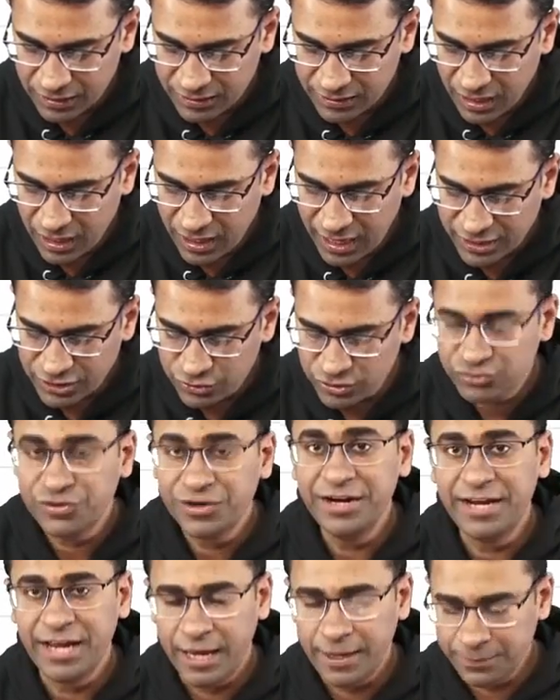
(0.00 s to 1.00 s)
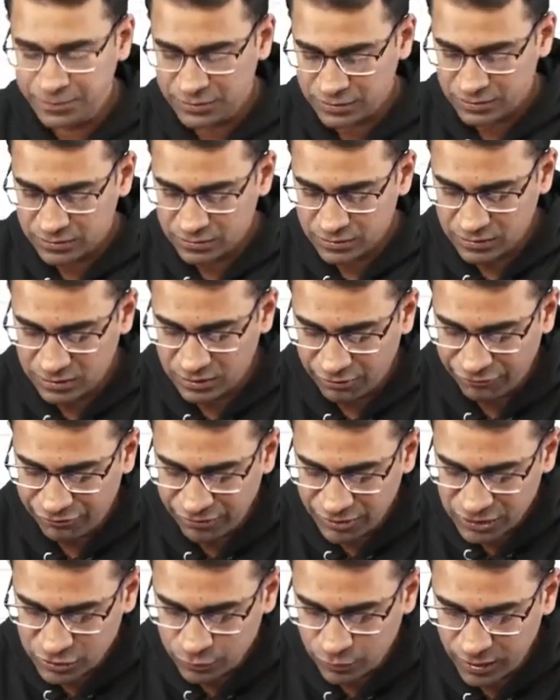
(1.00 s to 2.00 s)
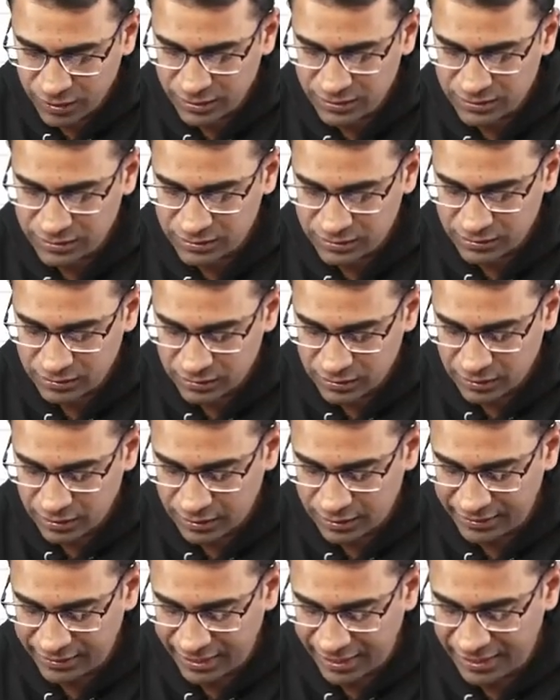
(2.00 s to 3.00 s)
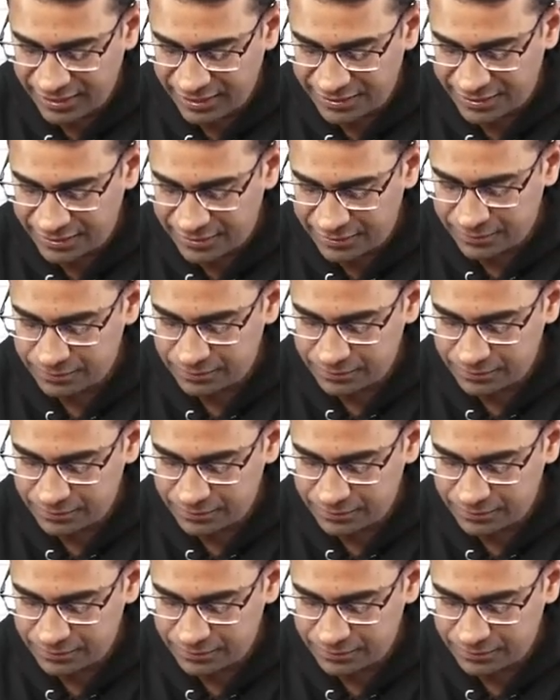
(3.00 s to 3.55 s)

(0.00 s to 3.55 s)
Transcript: There are actually three types. The first one is dilated,